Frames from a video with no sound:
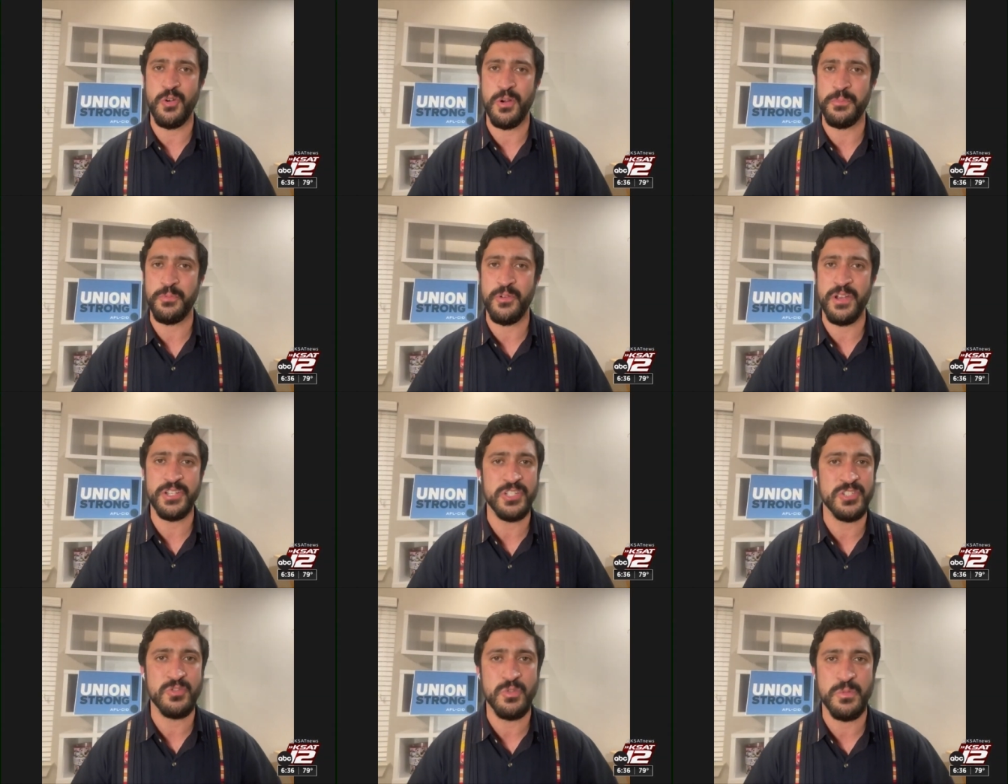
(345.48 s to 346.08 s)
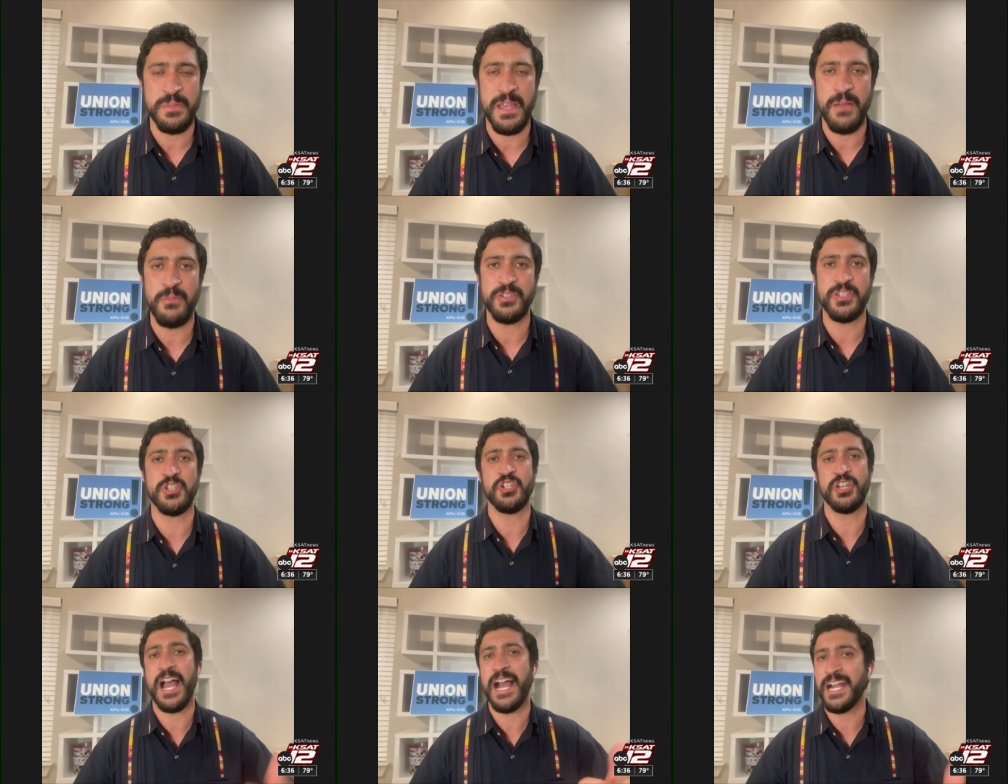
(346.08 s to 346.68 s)
corporations will be able
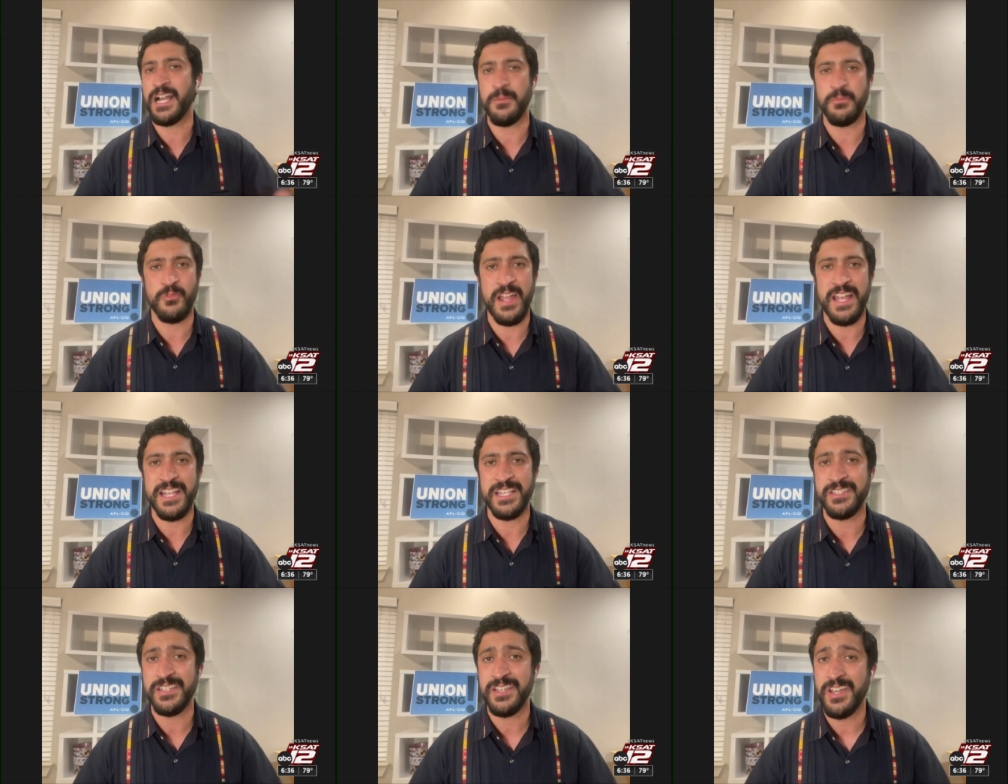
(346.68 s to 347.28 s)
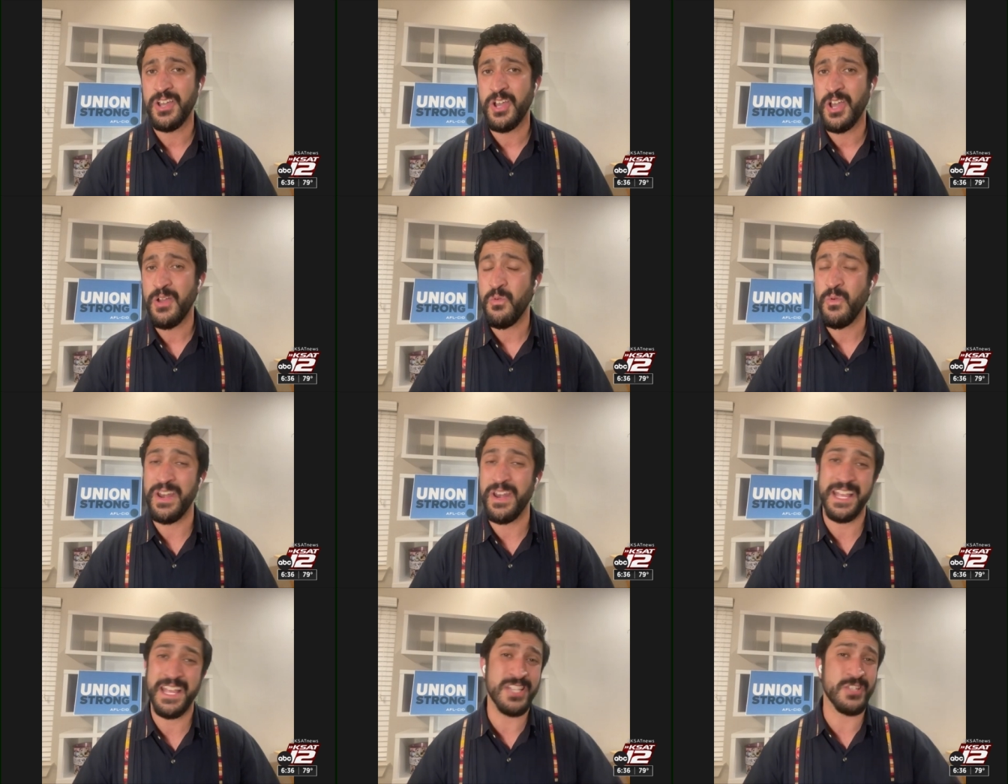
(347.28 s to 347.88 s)
to jack up rates
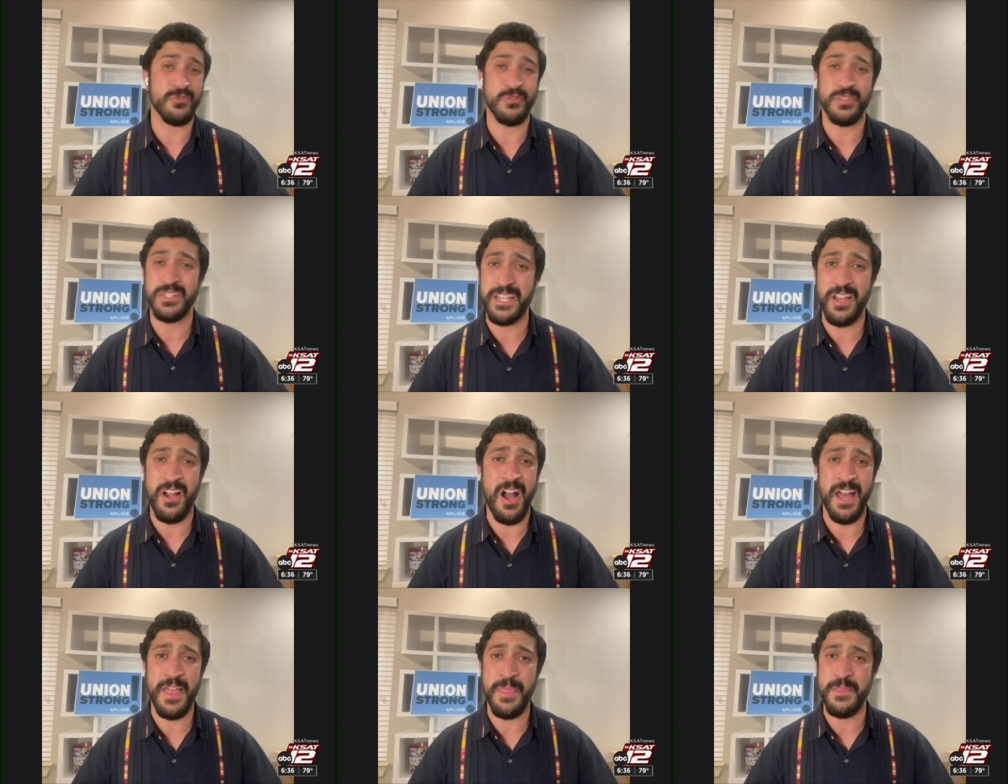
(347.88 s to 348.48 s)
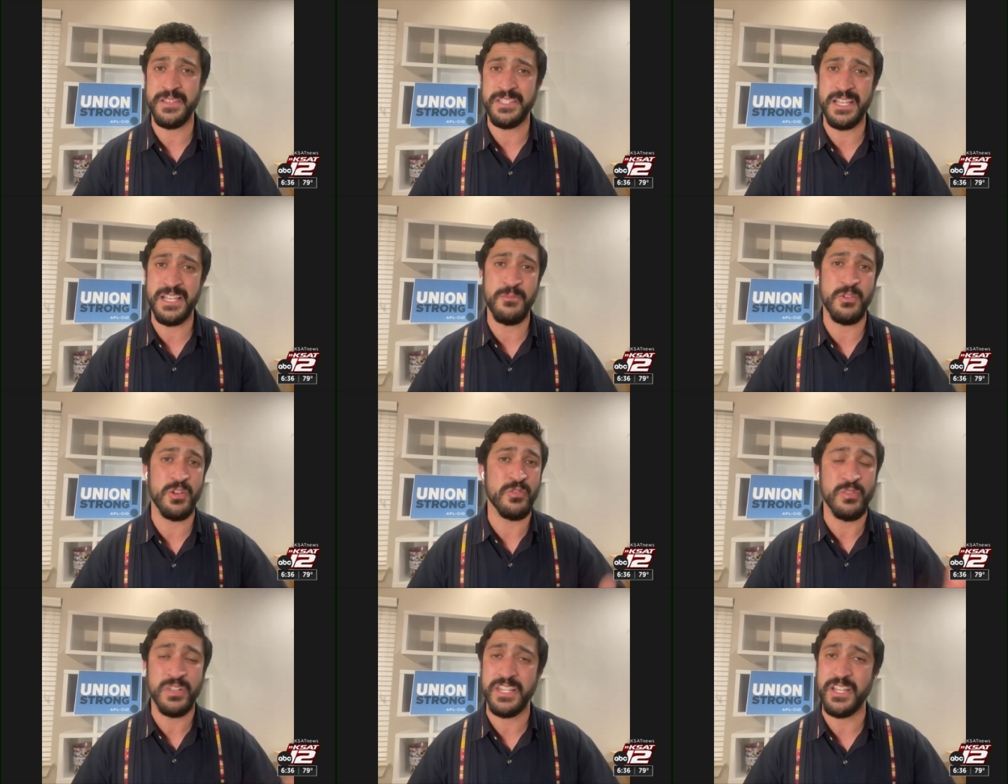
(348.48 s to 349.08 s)
when it gets really hot in the
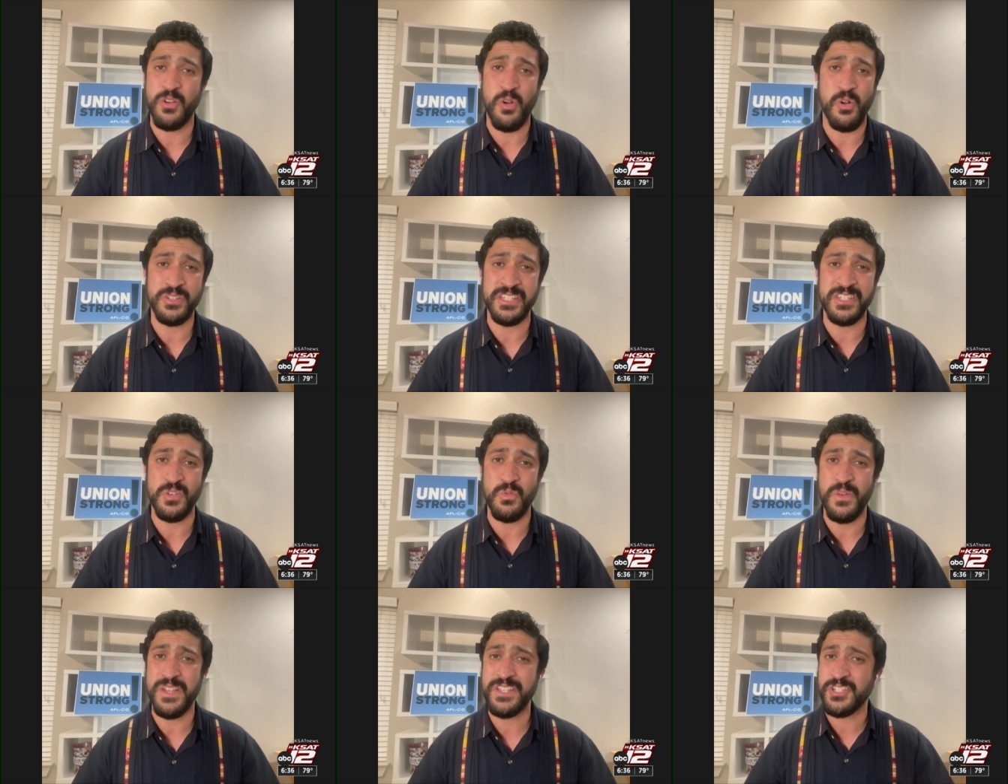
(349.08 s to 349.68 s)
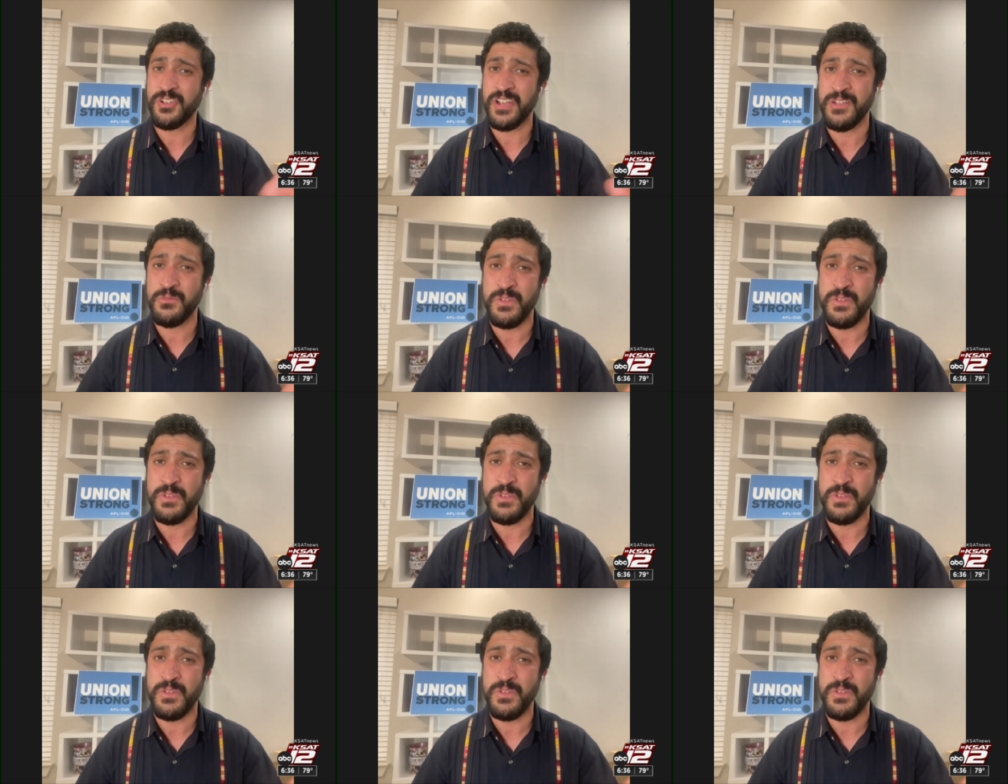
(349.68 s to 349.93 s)
summer and really cold in the winter.